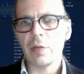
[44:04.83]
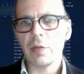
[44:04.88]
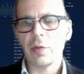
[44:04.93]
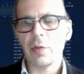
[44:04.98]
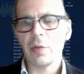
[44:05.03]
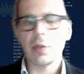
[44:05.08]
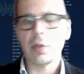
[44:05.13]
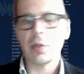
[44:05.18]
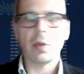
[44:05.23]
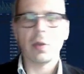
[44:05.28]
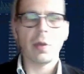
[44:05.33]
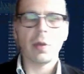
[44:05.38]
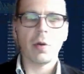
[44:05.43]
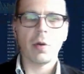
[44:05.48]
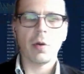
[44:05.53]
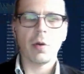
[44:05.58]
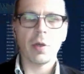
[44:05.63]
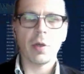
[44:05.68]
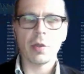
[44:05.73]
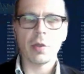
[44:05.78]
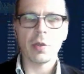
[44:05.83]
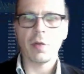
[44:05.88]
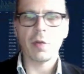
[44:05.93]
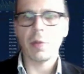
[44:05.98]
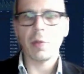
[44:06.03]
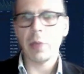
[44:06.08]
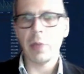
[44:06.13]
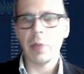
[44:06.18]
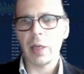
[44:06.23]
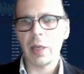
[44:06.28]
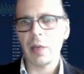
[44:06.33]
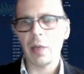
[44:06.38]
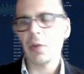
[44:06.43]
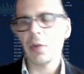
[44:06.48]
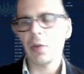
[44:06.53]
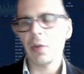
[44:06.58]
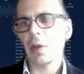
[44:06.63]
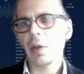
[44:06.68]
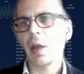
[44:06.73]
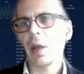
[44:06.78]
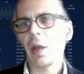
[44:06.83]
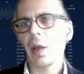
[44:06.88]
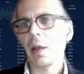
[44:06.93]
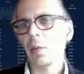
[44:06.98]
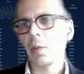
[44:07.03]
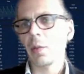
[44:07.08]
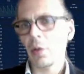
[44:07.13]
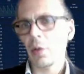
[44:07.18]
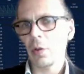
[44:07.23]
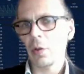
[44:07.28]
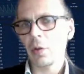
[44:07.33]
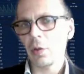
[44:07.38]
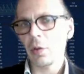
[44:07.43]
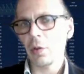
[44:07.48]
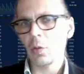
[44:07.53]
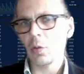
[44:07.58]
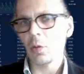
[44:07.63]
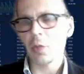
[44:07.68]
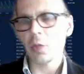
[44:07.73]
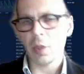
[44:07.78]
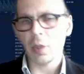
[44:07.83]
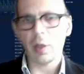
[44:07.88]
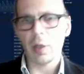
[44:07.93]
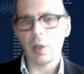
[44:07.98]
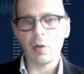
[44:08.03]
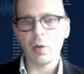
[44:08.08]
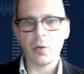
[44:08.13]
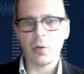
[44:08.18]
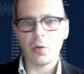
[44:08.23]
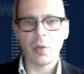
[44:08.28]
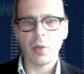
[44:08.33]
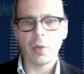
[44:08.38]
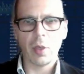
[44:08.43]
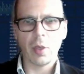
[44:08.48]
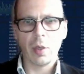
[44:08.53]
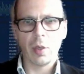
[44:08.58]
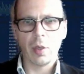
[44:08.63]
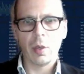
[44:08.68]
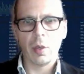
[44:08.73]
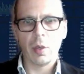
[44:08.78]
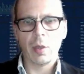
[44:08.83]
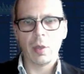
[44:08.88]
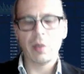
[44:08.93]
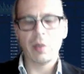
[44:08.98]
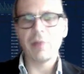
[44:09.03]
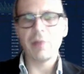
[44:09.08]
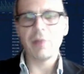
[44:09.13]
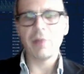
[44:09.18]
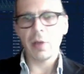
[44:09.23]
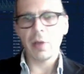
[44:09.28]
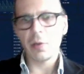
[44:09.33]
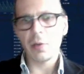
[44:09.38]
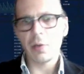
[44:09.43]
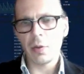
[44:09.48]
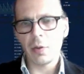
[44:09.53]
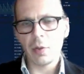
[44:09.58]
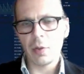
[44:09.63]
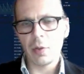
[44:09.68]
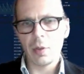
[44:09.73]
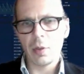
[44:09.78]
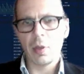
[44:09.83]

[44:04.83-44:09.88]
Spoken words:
it's a collection of APIs and protocols which allows devices